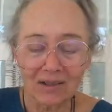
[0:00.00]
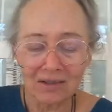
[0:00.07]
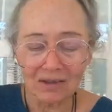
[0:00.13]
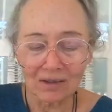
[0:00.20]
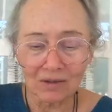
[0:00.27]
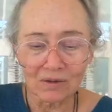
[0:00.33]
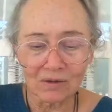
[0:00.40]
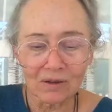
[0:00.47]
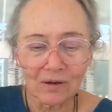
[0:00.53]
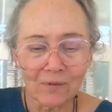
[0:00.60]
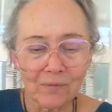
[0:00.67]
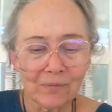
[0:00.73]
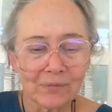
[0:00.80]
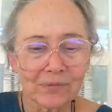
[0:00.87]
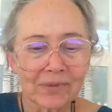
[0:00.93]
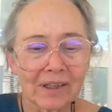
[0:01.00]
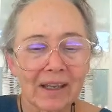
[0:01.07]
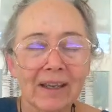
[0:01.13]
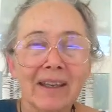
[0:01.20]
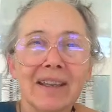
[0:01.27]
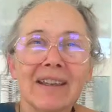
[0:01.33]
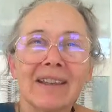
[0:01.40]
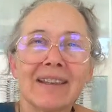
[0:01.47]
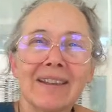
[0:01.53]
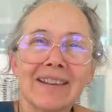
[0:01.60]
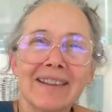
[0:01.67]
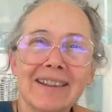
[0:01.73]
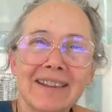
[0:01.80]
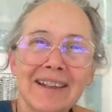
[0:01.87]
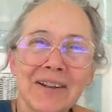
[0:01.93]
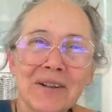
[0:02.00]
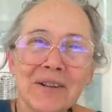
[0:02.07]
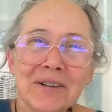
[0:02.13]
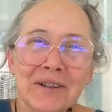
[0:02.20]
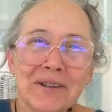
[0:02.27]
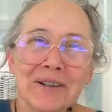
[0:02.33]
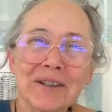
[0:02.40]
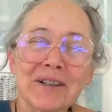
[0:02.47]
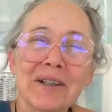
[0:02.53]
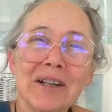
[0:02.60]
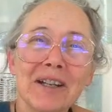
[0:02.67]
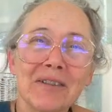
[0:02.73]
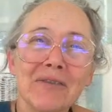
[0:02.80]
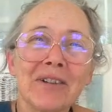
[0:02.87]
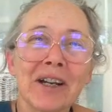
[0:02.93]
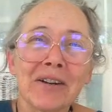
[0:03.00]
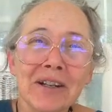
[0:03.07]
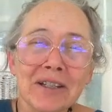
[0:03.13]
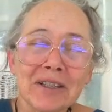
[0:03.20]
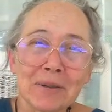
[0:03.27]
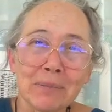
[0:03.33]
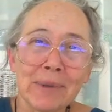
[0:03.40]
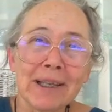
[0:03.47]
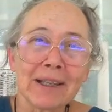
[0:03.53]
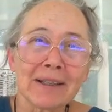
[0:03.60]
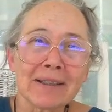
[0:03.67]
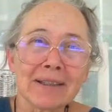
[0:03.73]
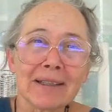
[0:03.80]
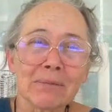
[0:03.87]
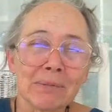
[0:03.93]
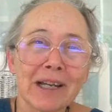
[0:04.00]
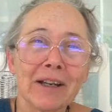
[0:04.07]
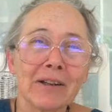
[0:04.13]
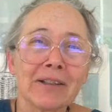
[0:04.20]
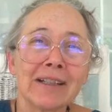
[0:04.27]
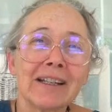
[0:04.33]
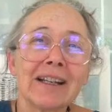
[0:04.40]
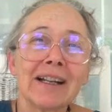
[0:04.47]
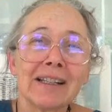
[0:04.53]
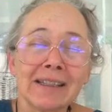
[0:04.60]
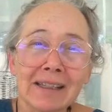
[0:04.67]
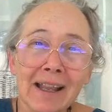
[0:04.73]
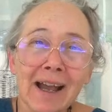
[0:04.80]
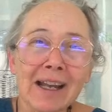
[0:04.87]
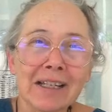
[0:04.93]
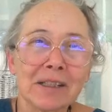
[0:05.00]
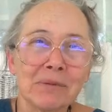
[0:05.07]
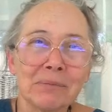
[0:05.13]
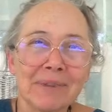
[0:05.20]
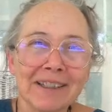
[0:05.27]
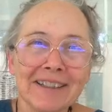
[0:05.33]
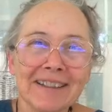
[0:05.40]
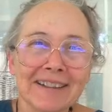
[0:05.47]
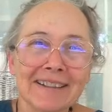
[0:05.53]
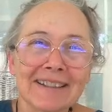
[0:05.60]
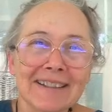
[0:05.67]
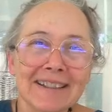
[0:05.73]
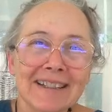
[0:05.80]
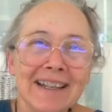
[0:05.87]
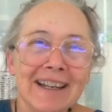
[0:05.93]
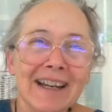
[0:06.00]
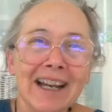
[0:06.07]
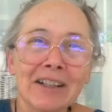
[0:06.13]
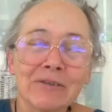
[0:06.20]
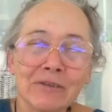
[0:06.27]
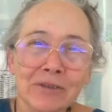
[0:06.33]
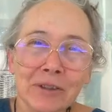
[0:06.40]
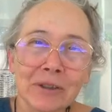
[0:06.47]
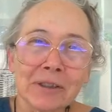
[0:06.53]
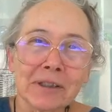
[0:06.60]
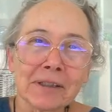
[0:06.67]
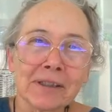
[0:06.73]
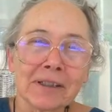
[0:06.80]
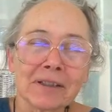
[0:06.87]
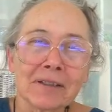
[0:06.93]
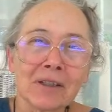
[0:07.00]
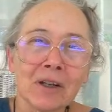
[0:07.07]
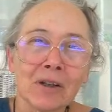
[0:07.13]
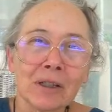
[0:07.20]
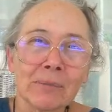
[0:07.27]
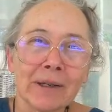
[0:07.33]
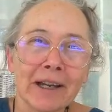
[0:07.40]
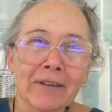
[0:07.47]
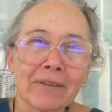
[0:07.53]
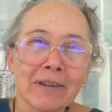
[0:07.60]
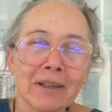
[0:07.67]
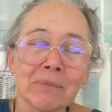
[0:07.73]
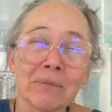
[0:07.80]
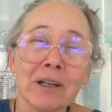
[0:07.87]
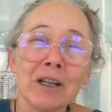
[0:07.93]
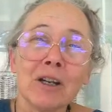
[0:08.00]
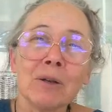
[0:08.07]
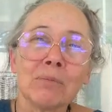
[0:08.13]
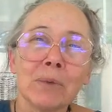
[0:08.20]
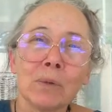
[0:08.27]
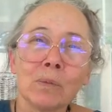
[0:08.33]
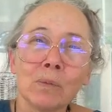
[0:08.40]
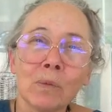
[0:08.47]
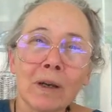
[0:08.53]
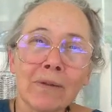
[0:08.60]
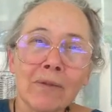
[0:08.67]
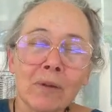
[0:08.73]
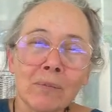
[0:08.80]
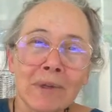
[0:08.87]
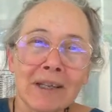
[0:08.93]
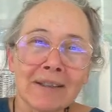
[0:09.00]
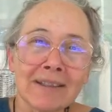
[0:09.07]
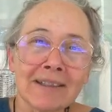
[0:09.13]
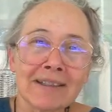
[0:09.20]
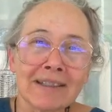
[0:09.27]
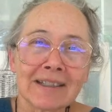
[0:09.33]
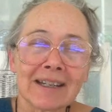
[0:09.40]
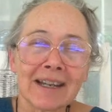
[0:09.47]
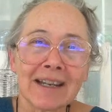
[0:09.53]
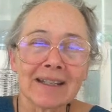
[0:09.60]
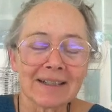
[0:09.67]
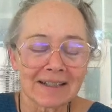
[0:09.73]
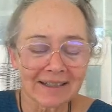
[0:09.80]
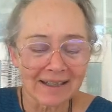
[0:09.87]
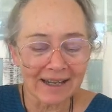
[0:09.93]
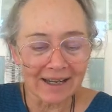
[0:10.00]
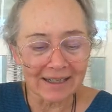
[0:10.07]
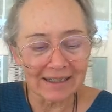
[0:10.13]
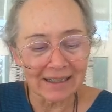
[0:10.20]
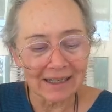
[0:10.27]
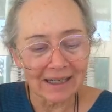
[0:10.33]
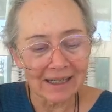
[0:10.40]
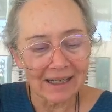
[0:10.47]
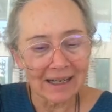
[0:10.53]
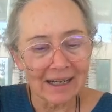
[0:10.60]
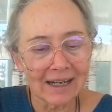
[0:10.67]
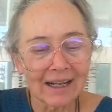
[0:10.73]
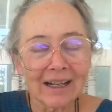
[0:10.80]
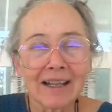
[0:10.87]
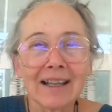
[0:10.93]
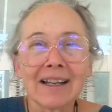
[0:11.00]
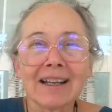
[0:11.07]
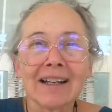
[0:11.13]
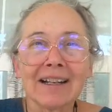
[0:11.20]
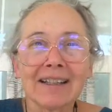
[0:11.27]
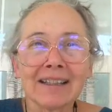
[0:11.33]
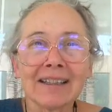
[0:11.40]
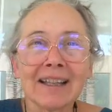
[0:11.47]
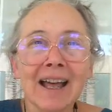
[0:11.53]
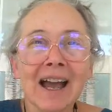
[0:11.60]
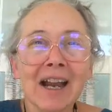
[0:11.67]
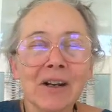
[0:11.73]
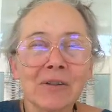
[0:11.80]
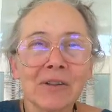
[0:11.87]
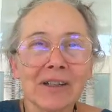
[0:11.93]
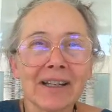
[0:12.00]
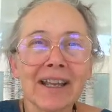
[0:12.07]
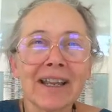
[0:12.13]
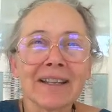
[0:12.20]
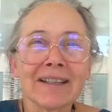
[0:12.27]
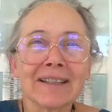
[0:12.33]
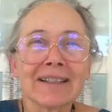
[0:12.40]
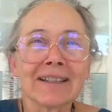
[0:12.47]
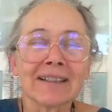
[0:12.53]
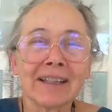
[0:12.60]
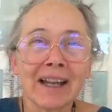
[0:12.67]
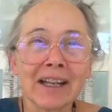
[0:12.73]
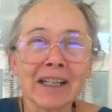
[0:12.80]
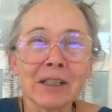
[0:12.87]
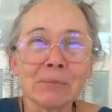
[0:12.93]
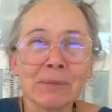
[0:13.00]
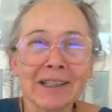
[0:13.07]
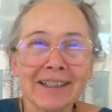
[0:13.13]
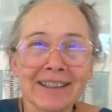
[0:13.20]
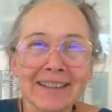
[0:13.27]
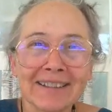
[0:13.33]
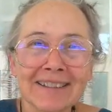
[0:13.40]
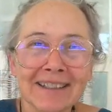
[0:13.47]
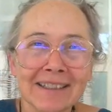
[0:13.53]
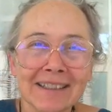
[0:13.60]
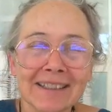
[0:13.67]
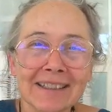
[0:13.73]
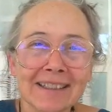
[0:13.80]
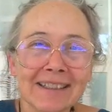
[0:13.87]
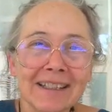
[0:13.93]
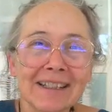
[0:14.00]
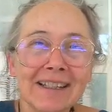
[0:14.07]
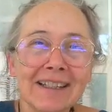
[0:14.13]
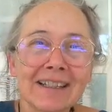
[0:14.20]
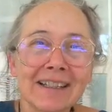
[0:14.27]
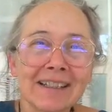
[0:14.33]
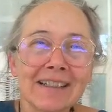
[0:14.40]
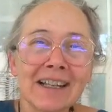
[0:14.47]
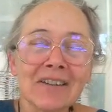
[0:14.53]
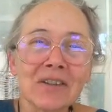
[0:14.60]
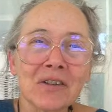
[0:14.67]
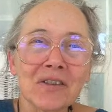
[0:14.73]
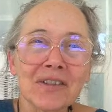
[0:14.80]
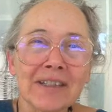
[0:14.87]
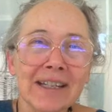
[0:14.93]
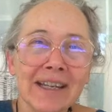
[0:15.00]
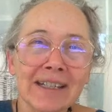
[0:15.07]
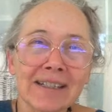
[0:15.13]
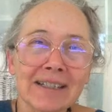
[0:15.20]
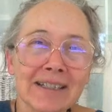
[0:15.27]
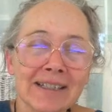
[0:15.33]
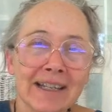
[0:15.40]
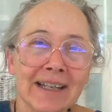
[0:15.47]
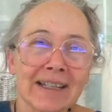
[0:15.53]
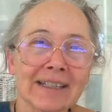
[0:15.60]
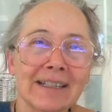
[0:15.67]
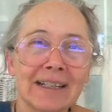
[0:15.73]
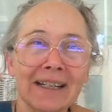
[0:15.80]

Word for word: So there are various myths about lion beings, and very little is known about them. But one of the myths states that Lyra has lion beings in it, and another states that